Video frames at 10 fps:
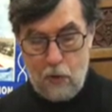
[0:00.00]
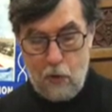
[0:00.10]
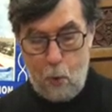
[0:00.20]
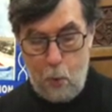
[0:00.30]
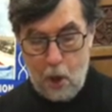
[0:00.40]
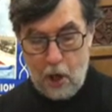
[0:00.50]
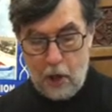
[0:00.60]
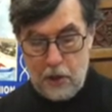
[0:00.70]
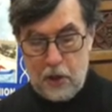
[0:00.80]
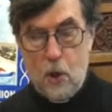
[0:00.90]
The
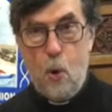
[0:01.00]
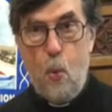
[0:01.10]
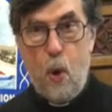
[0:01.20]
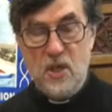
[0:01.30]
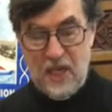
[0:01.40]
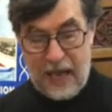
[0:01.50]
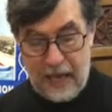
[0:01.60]
Word was